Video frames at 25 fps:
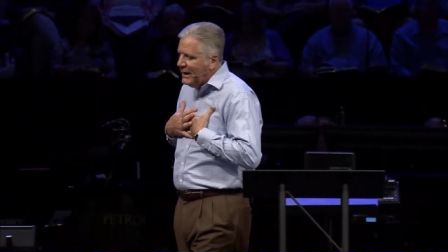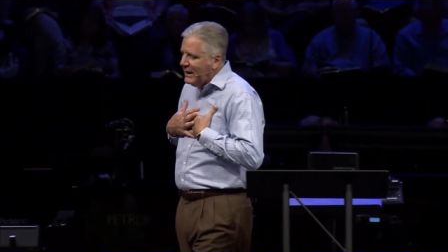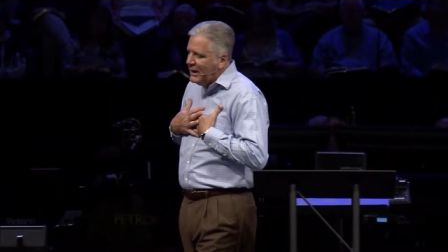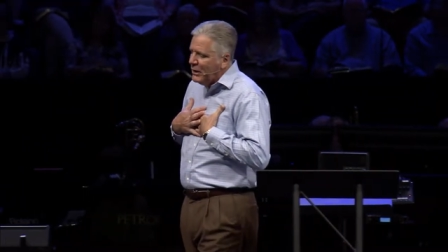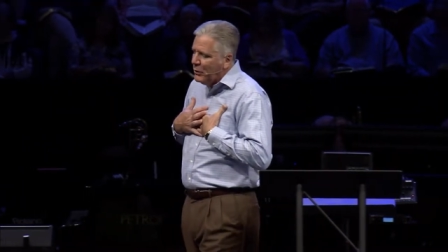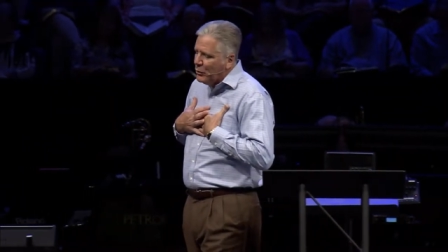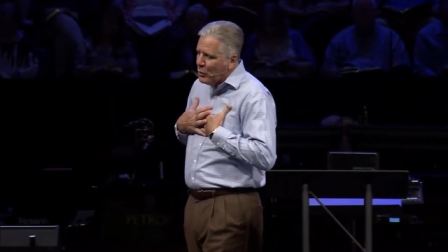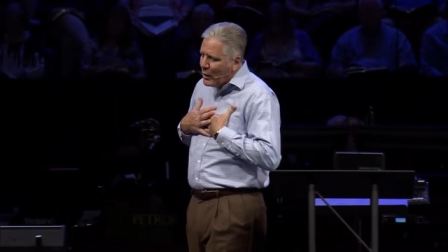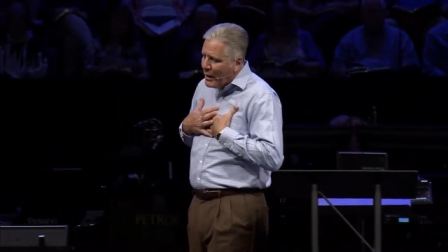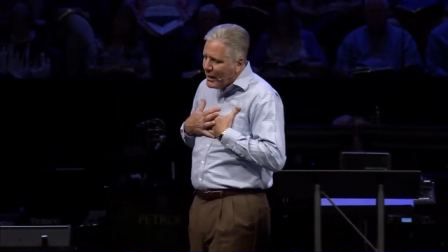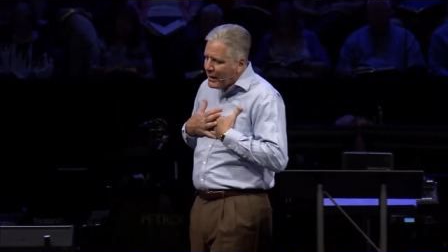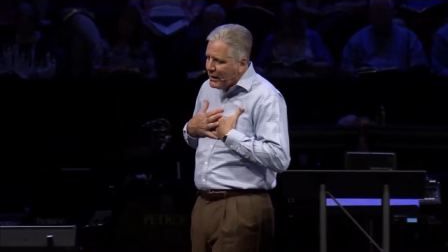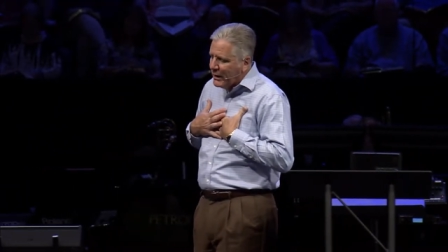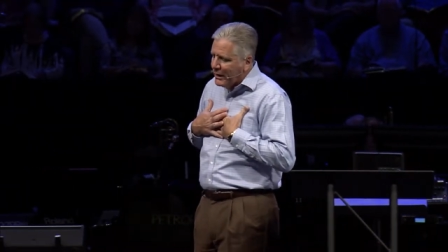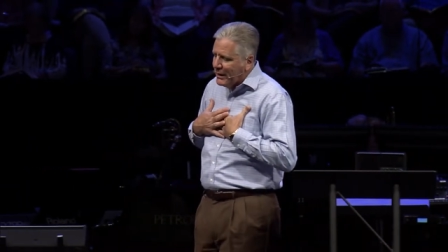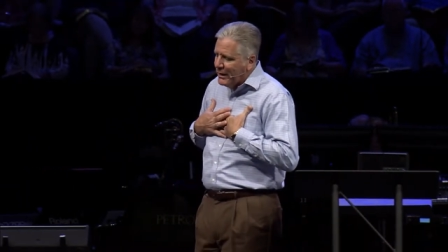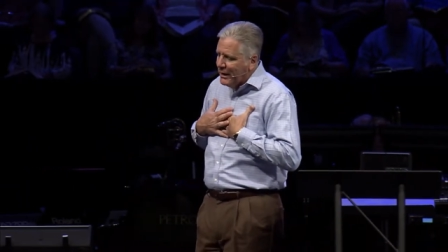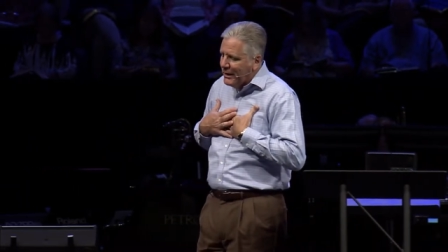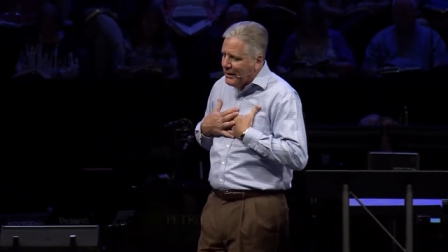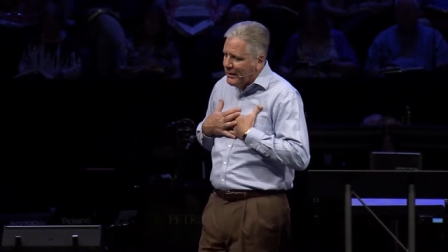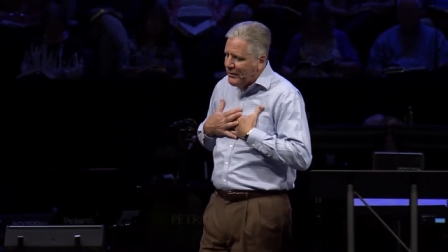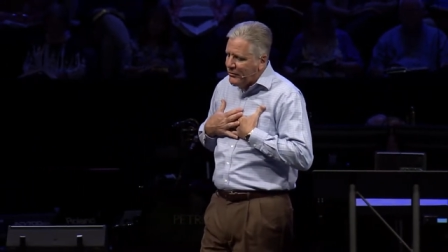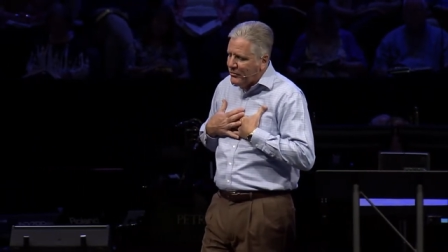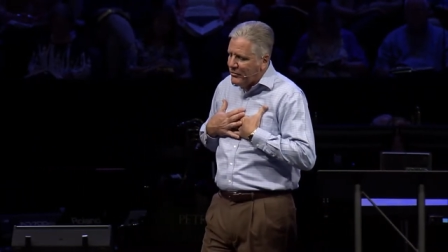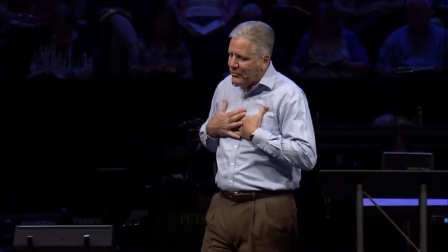he
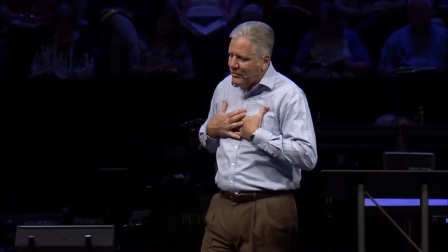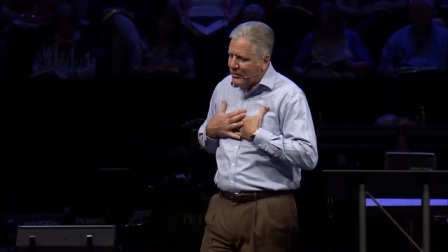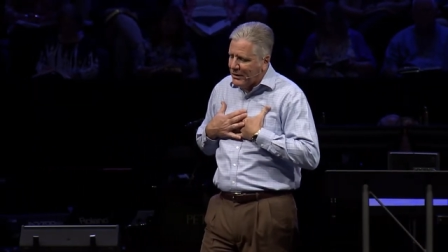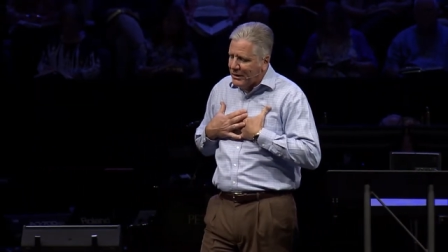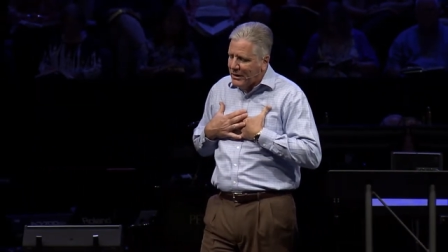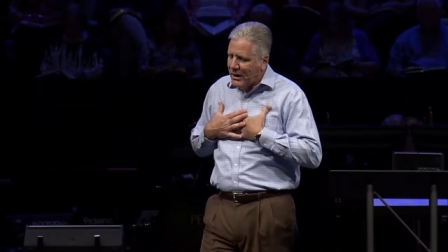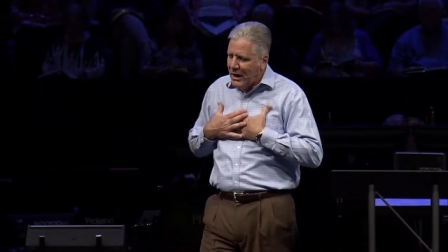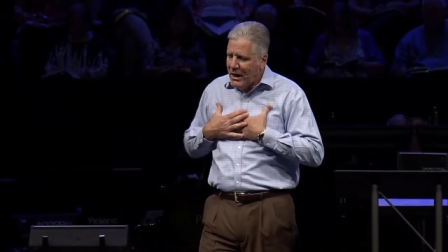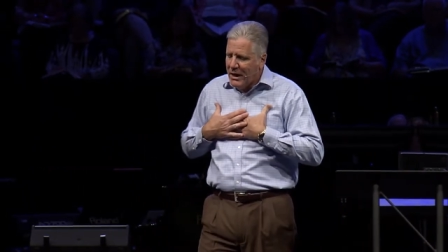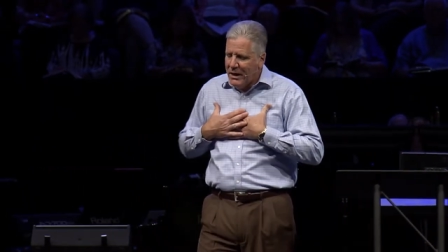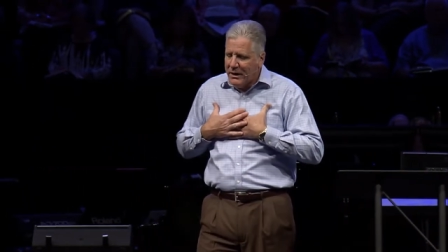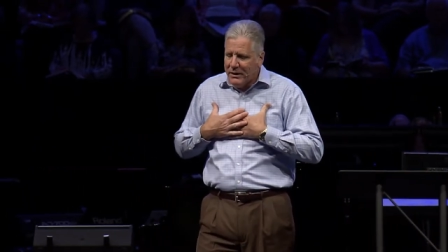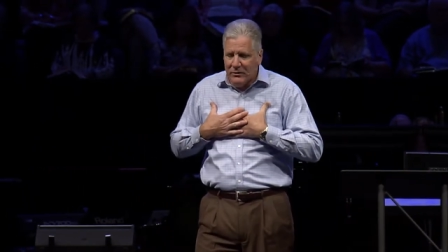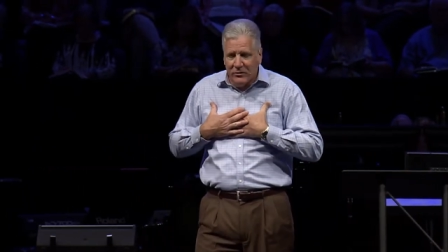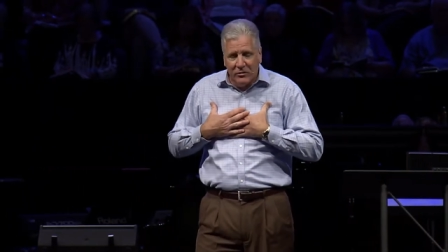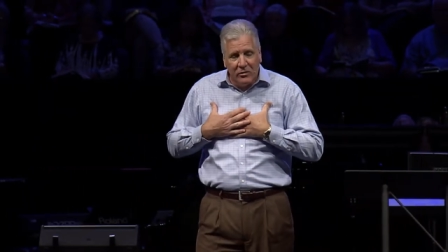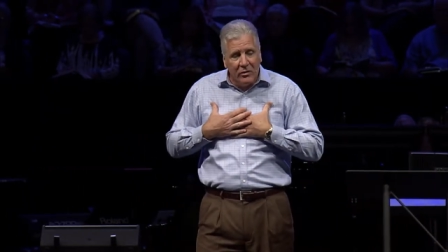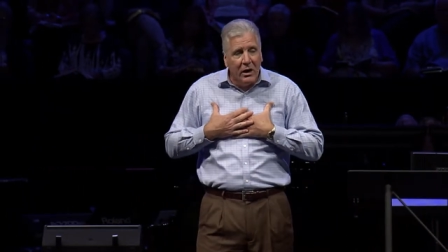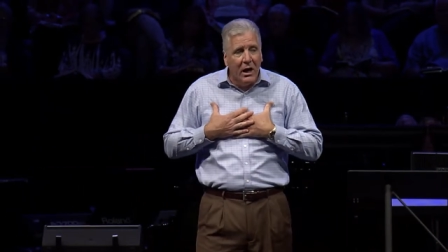recognizes that God is